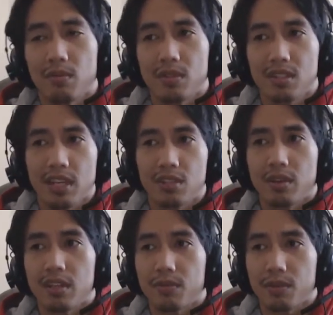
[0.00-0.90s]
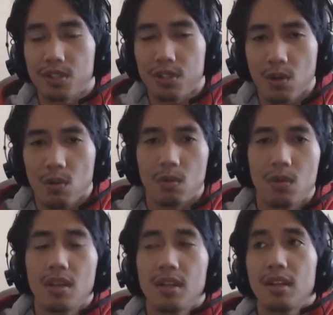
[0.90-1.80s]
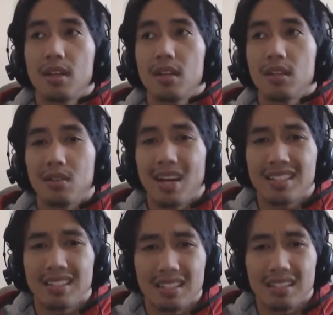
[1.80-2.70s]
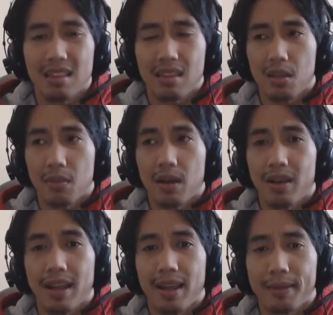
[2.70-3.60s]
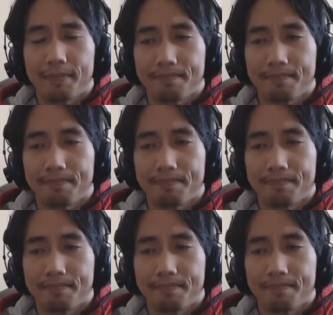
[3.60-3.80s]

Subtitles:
stage ready for a show, you actually need to think about, hey,